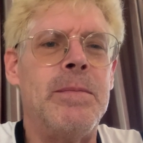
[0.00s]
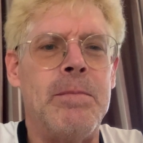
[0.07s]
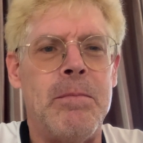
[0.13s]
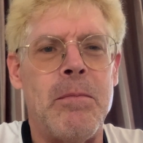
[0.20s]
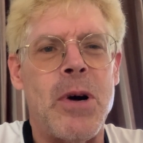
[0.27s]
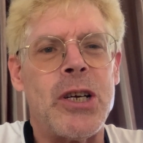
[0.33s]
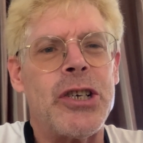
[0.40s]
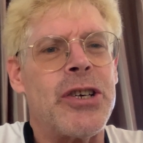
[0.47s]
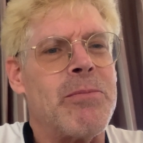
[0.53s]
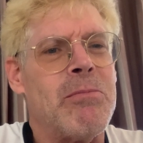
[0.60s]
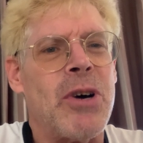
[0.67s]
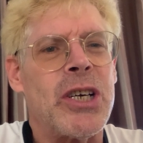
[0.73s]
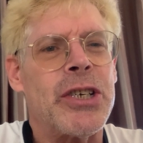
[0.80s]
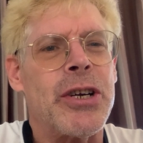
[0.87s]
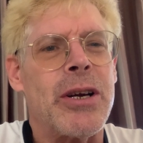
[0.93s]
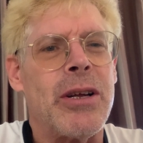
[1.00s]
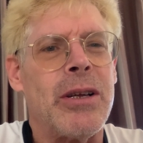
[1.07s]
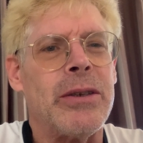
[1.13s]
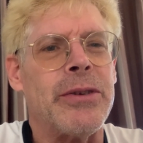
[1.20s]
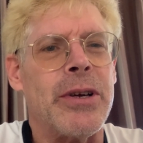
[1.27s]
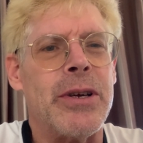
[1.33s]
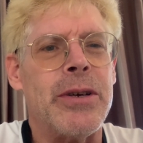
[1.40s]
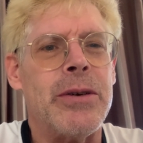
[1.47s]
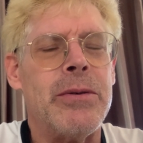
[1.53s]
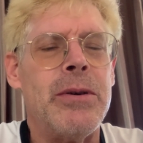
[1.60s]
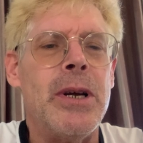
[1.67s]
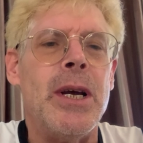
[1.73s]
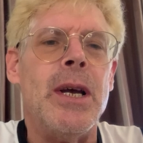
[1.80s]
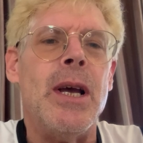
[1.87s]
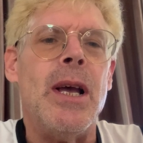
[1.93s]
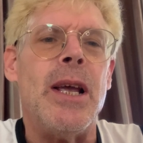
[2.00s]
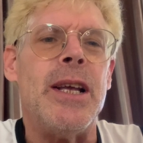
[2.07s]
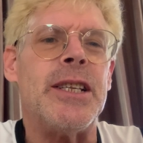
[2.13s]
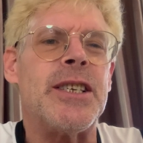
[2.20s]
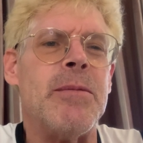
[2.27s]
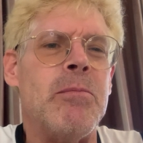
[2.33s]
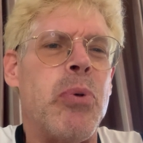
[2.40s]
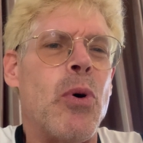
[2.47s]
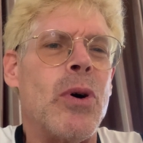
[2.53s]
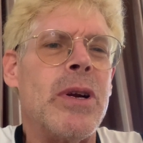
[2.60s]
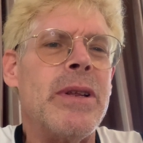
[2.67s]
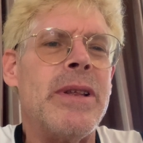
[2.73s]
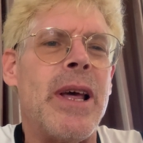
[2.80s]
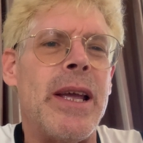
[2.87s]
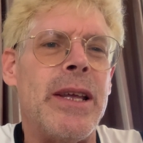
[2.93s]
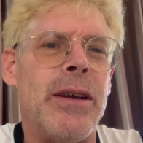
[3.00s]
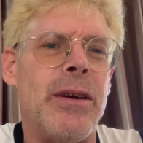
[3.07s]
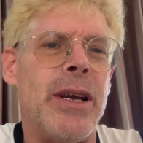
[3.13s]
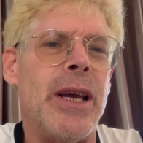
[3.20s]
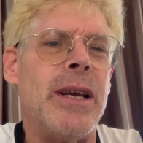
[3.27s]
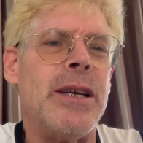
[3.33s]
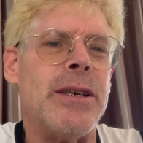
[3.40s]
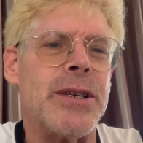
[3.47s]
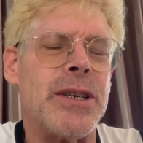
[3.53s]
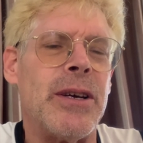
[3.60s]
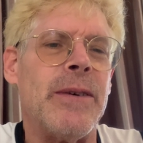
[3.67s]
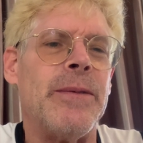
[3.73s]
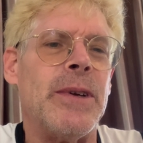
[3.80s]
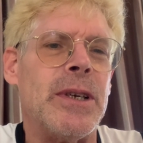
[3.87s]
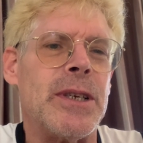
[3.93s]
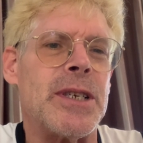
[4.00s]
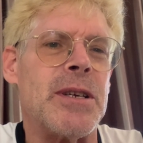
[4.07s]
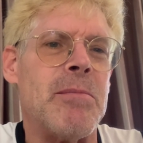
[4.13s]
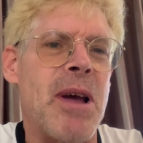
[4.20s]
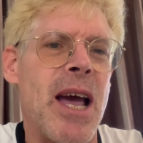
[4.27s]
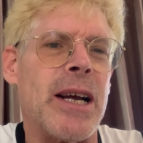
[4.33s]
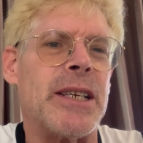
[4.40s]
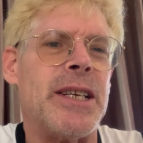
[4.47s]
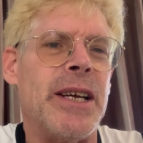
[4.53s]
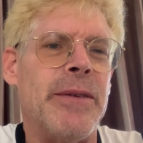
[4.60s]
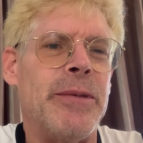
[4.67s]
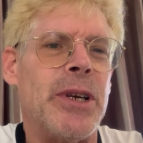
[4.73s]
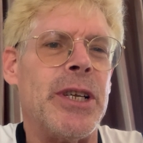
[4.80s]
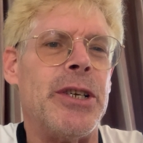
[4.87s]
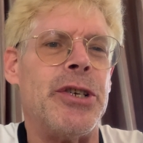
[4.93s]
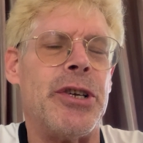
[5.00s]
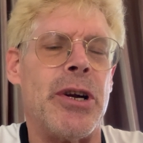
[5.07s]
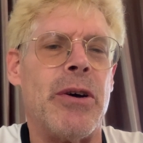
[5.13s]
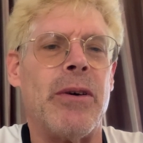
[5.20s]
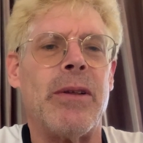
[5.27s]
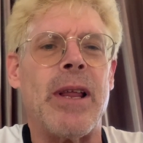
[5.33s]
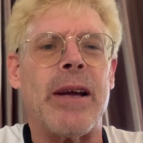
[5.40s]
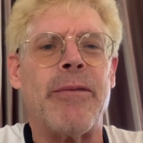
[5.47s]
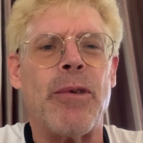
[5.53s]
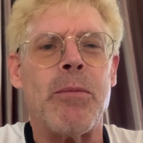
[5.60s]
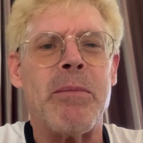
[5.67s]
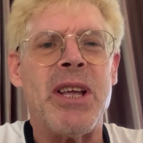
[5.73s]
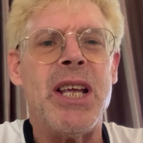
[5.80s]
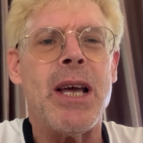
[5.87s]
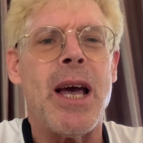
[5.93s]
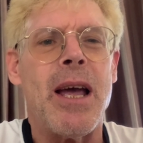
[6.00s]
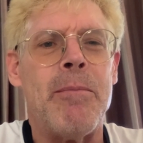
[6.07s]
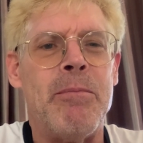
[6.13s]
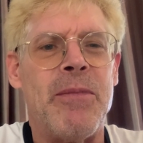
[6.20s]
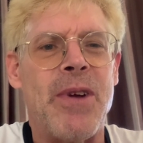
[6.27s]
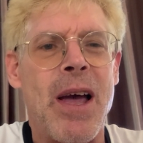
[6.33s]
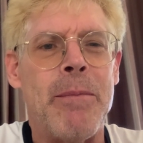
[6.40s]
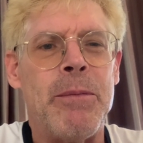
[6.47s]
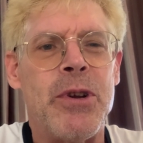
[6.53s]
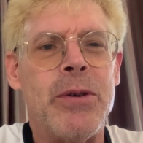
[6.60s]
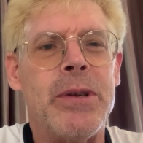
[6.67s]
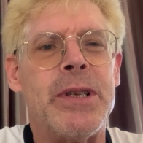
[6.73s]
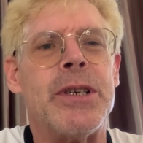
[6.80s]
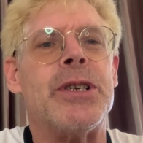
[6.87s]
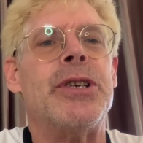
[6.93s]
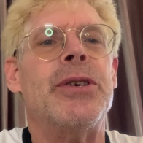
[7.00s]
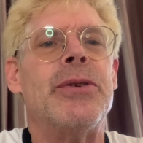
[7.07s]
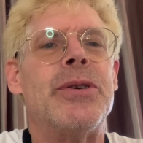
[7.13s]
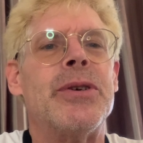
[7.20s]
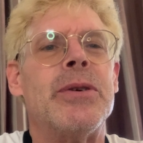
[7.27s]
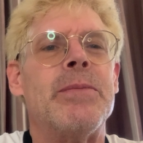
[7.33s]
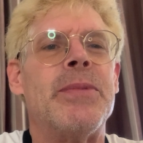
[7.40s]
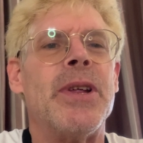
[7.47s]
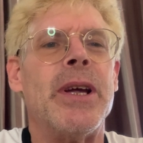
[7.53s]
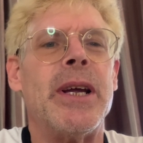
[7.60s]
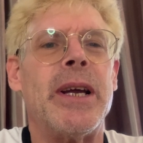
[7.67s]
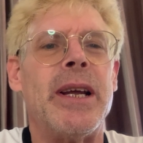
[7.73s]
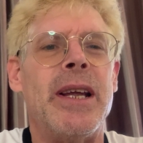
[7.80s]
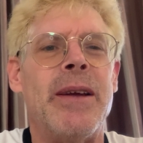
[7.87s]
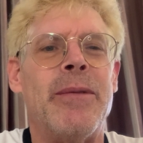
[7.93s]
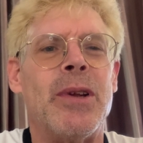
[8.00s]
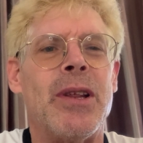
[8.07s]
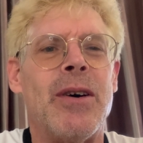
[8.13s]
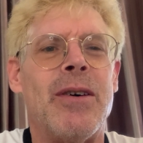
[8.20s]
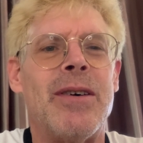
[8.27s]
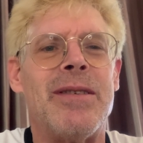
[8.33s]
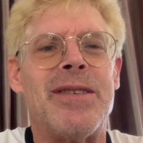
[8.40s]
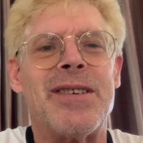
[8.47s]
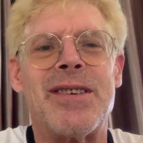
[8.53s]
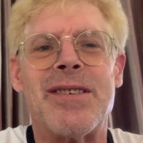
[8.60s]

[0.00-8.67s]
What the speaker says: much at all to do. It's important that you get yourself into some activities, like for me, I'm doing this YouTube thing, even though